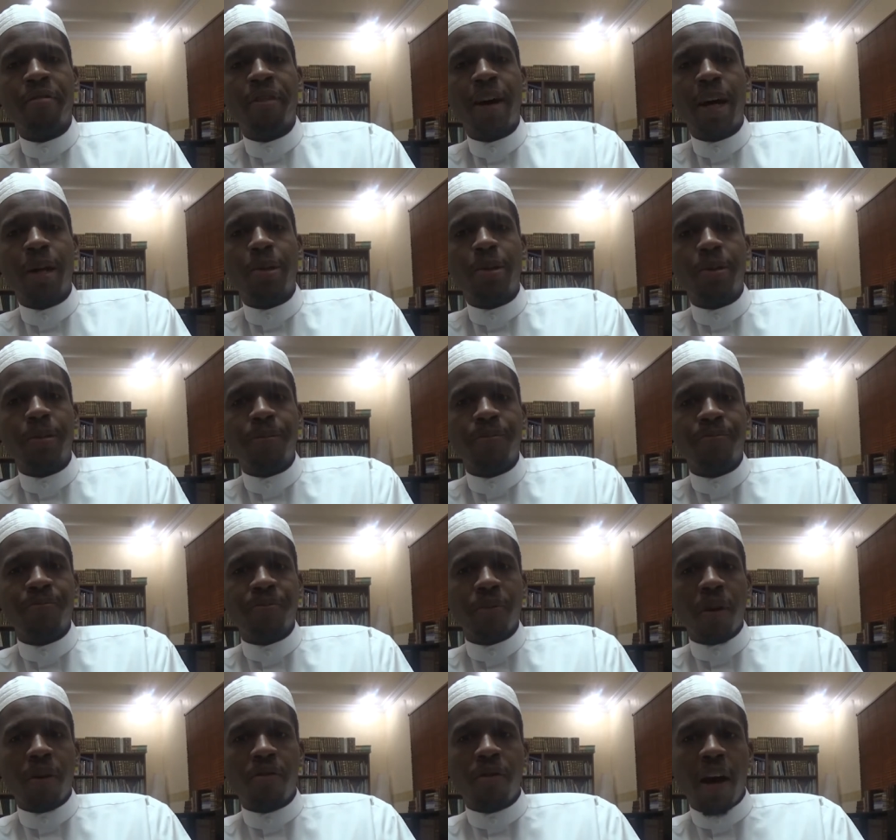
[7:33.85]
vital
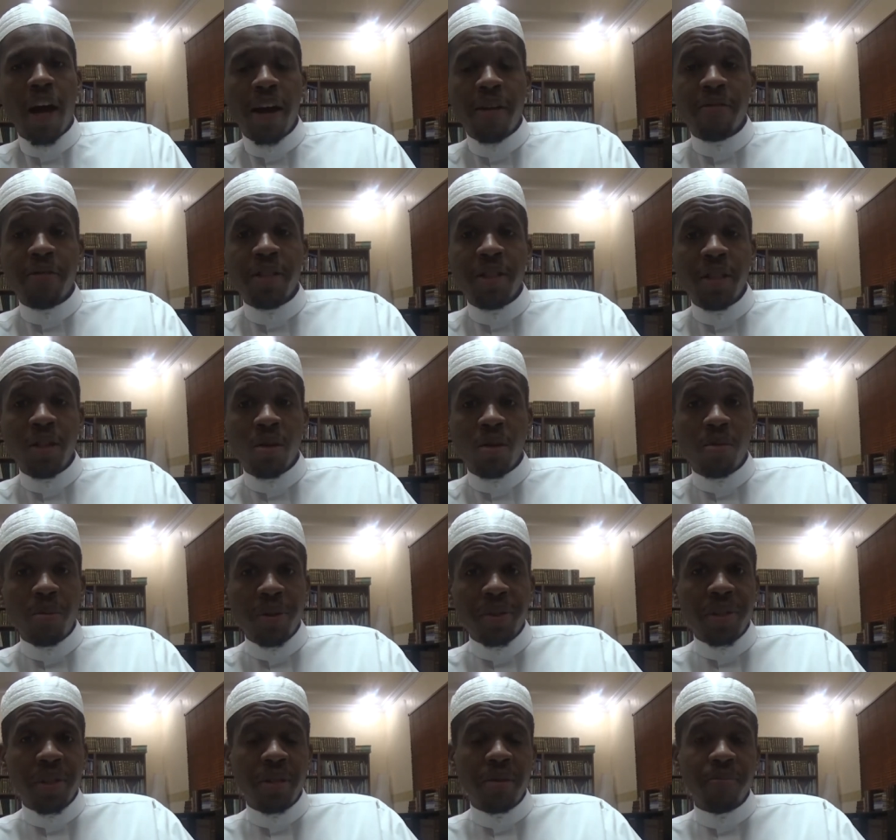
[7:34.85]
for every single
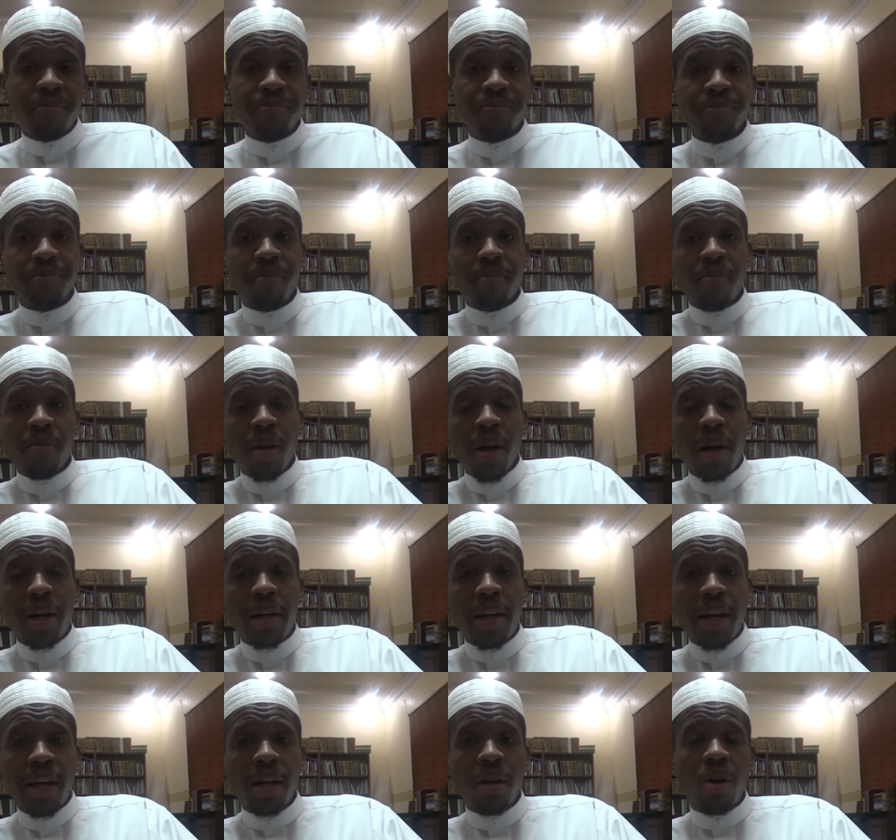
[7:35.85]
Muslim,
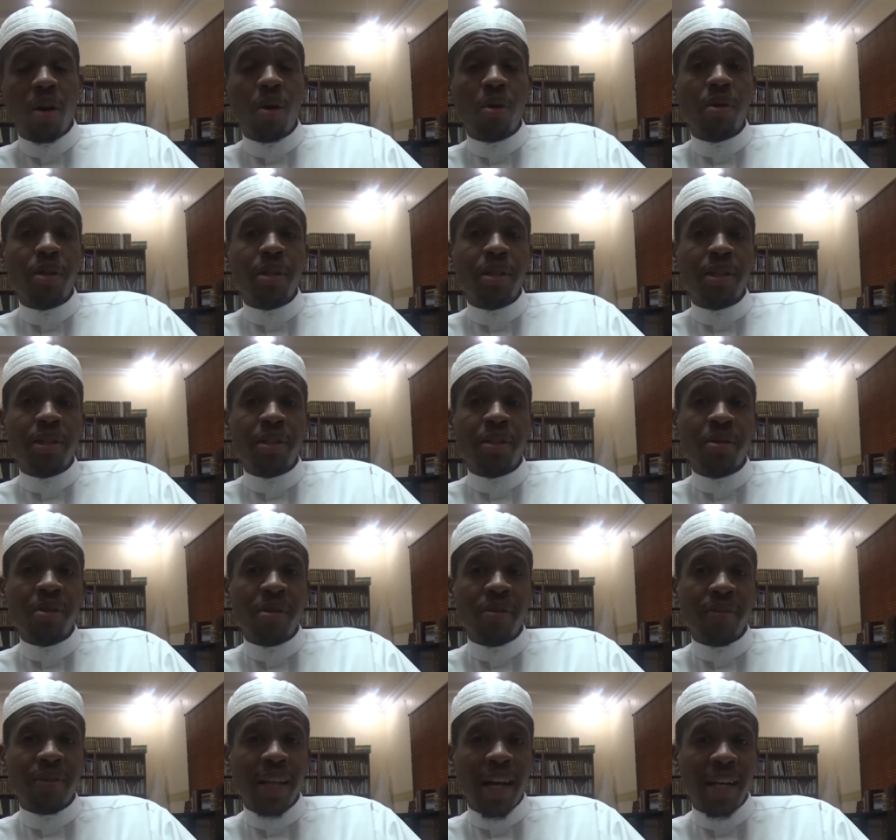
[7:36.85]
let alone the
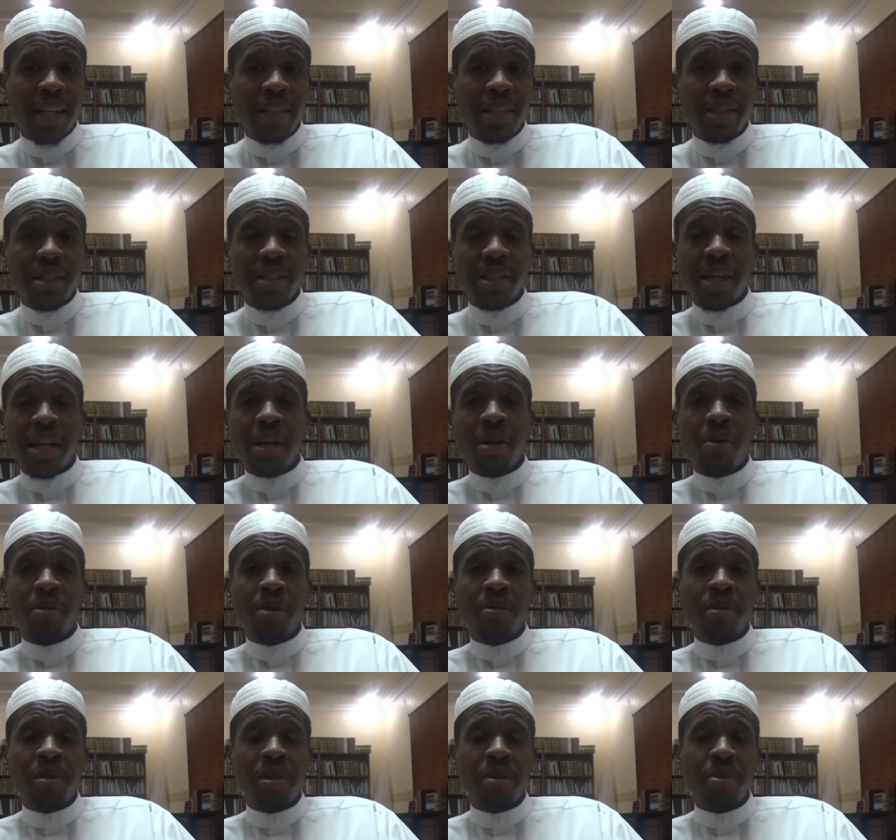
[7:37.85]
student of knowledge, let alone
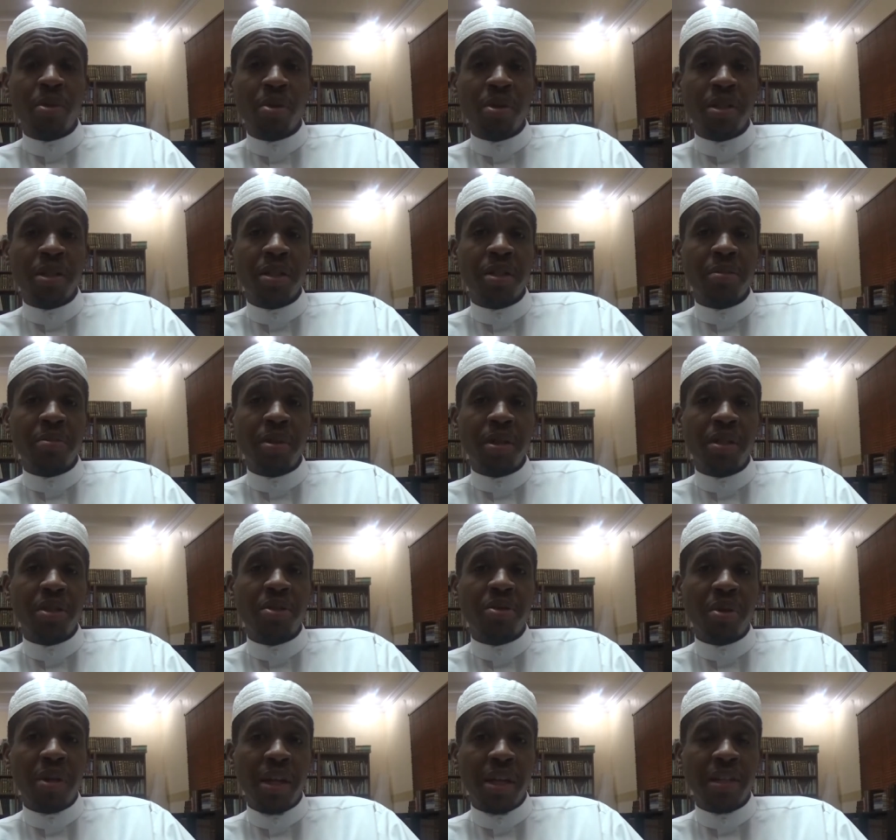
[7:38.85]
the Muslim who wishes to be
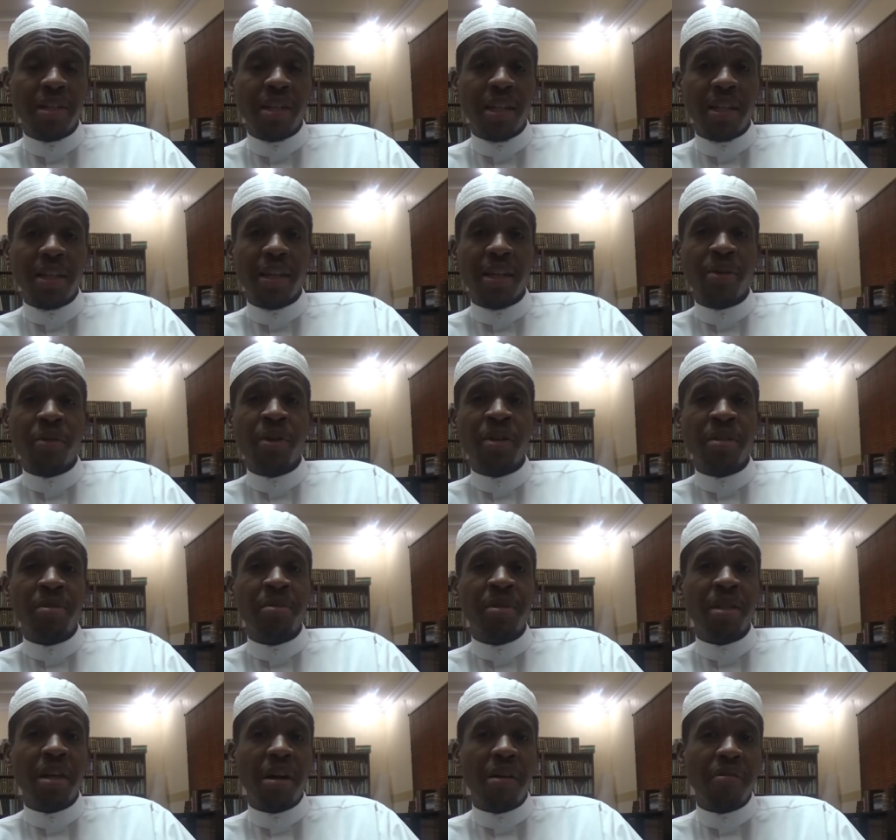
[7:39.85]
studious and increase
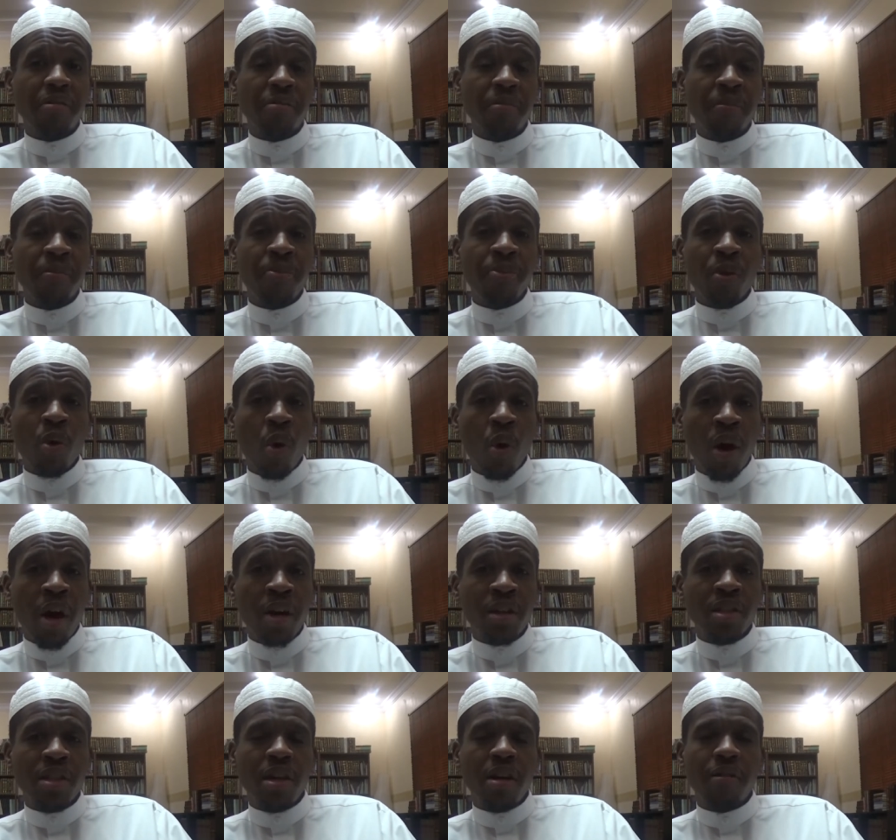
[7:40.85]
himself or
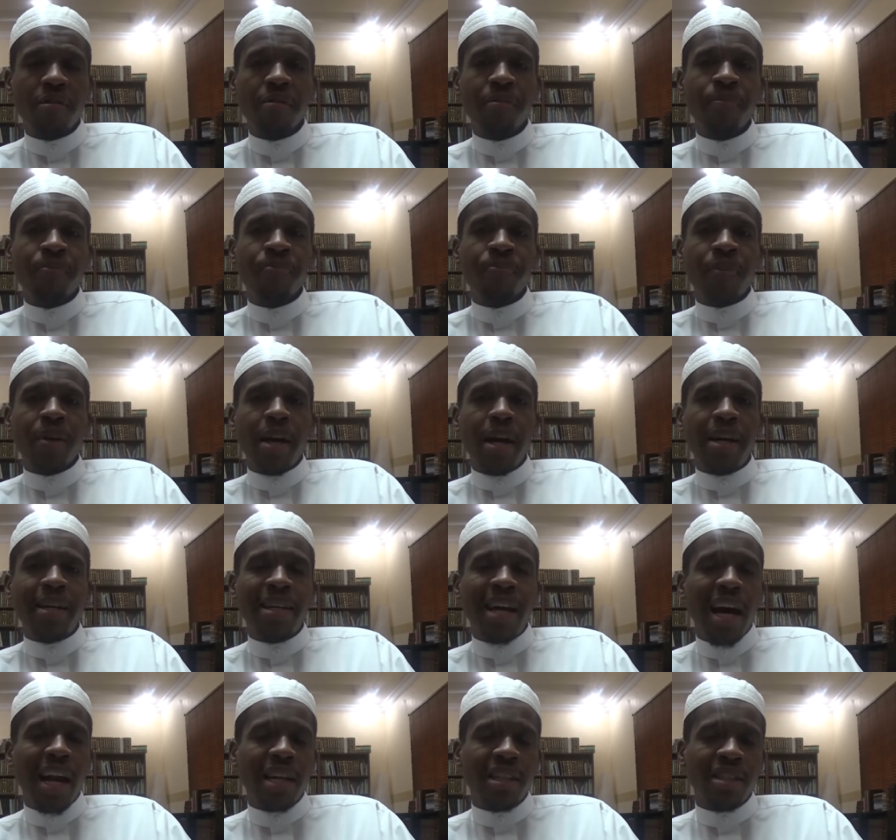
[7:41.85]
herself in
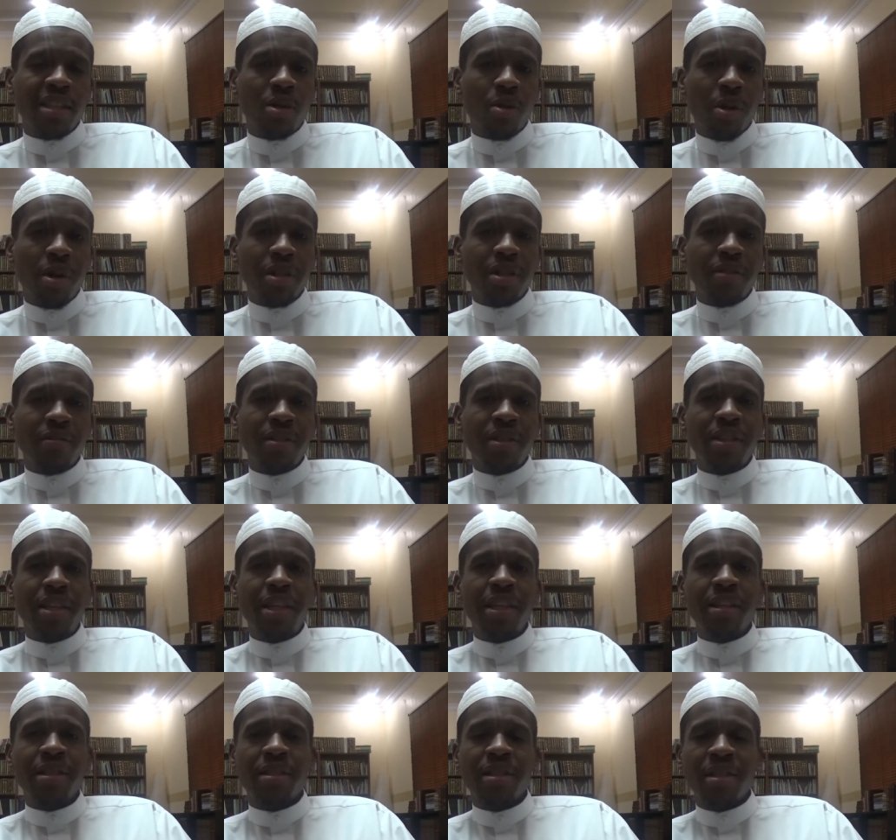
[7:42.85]
knowledge and awareness of the
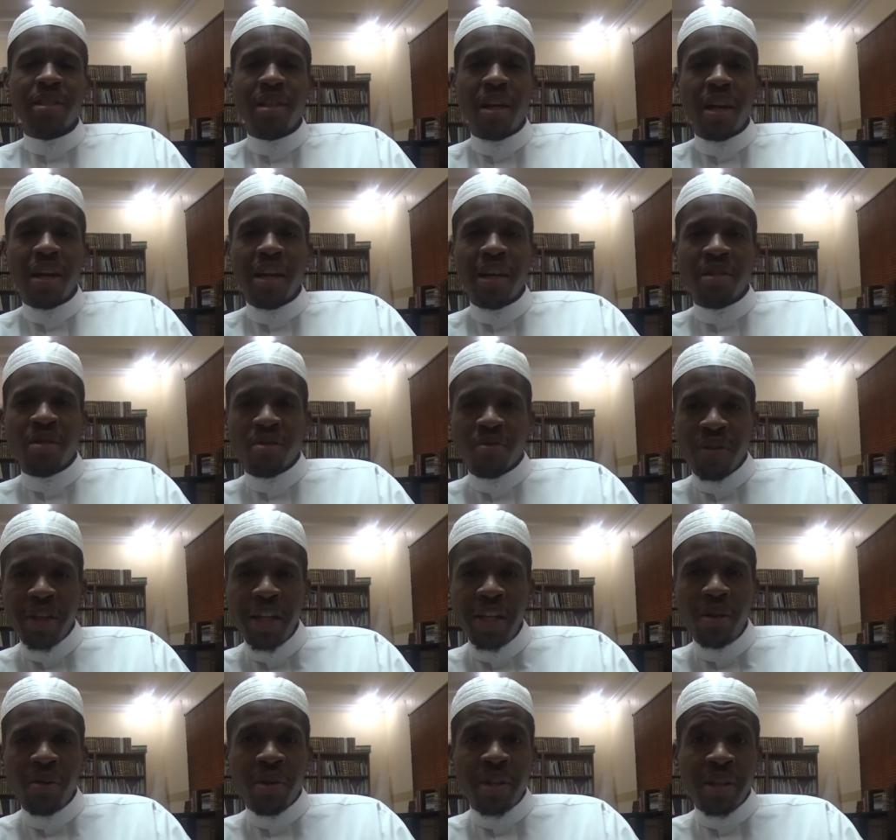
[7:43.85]
deen to study and to
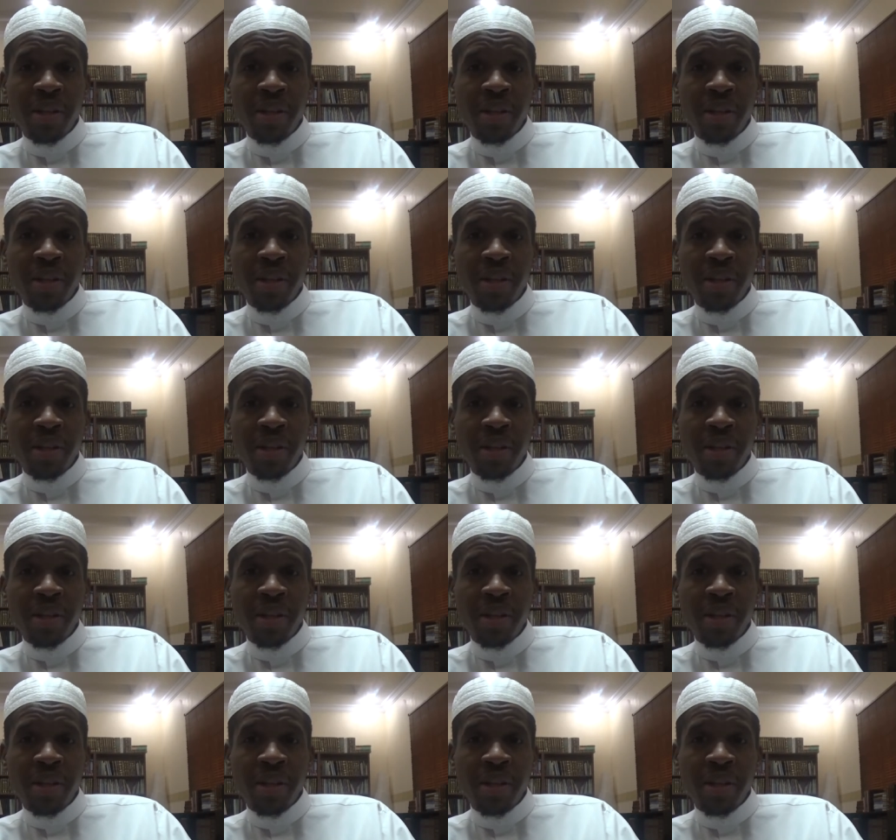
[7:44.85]
read on